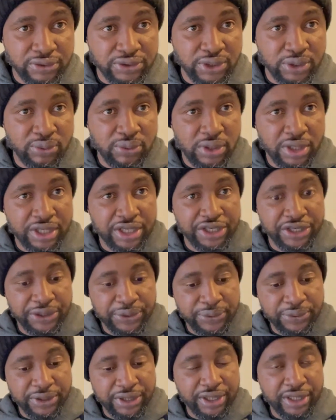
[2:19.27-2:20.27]
to work in the
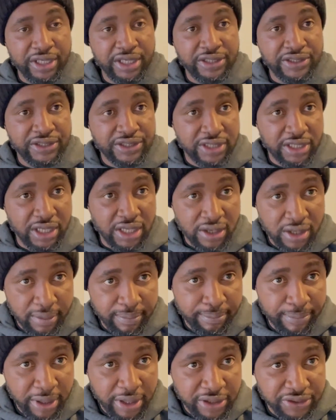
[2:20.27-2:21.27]
UK. It's a
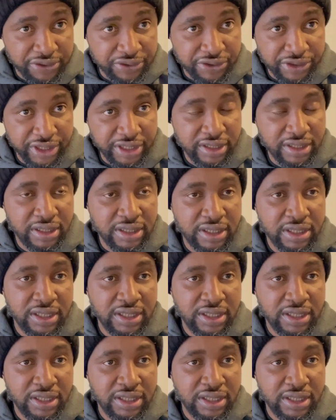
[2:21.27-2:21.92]
compulsory